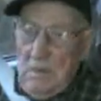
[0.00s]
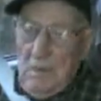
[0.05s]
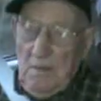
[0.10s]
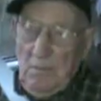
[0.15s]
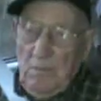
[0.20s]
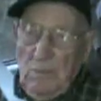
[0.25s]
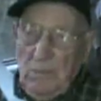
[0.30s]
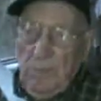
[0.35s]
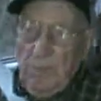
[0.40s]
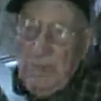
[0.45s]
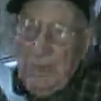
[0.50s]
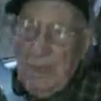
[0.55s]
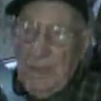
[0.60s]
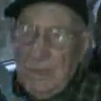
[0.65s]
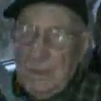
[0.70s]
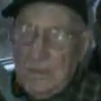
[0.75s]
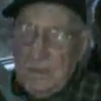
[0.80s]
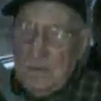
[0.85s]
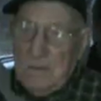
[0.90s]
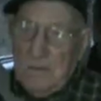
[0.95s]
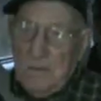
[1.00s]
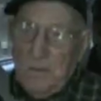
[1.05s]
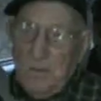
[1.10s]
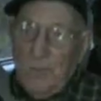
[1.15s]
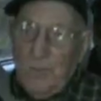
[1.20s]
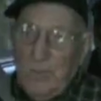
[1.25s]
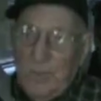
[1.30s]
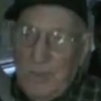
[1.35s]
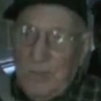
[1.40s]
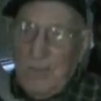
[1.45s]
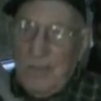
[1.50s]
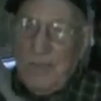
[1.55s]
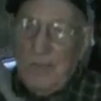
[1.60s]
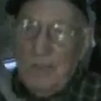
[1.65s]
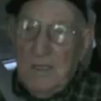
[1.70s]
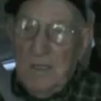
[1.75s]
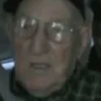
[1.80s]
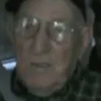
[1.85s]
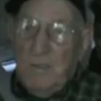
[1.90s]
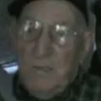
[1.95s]
And when we got the stupid
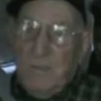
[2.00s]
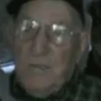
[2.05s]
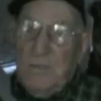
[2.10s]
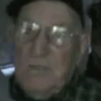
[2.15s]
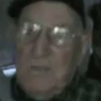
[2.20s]
thing up,